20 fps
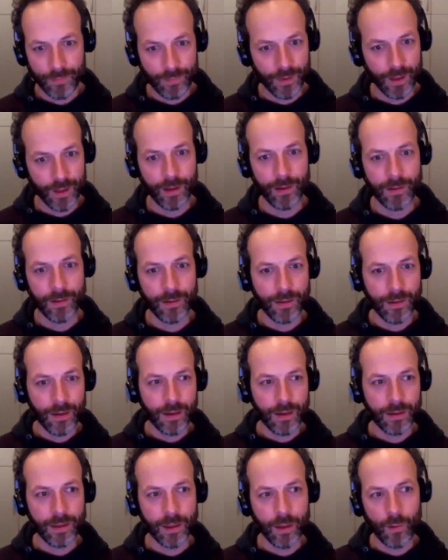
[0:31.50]
then,
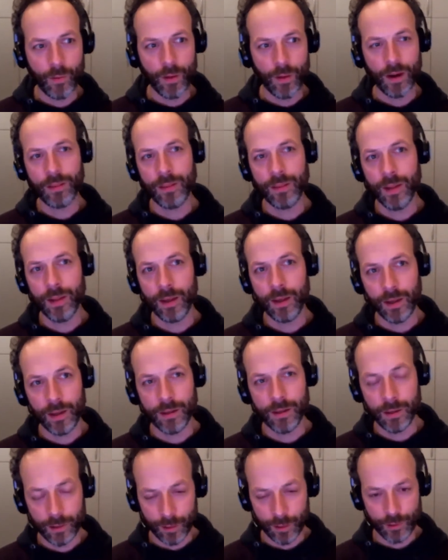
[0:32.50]
you know, I think
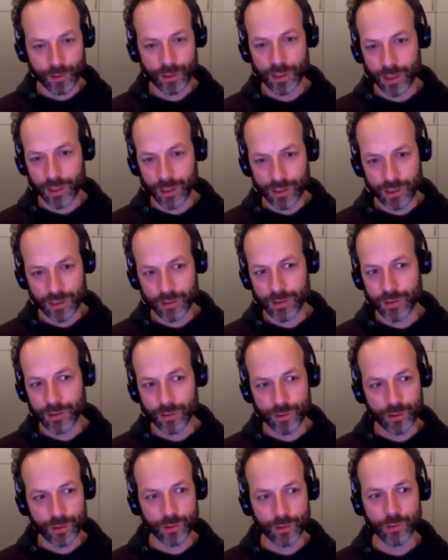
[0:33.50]
in negotiations,
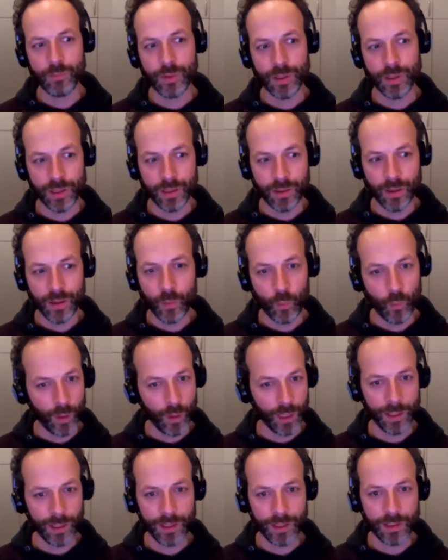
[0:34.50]
you should be
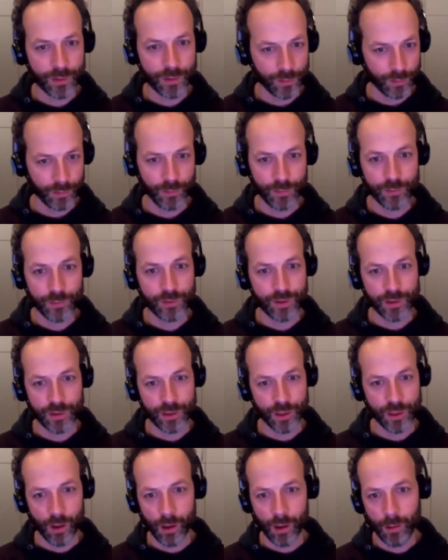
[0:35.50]
willing to lose the
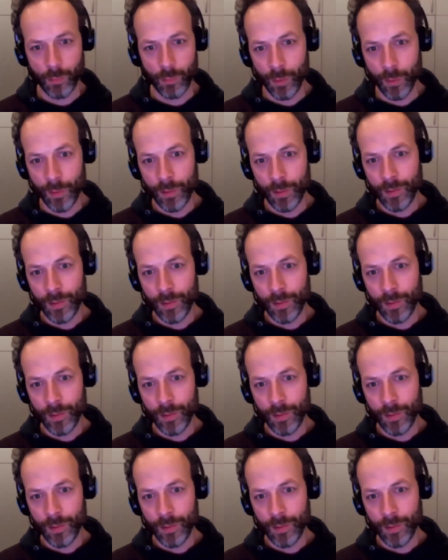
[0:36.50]
job,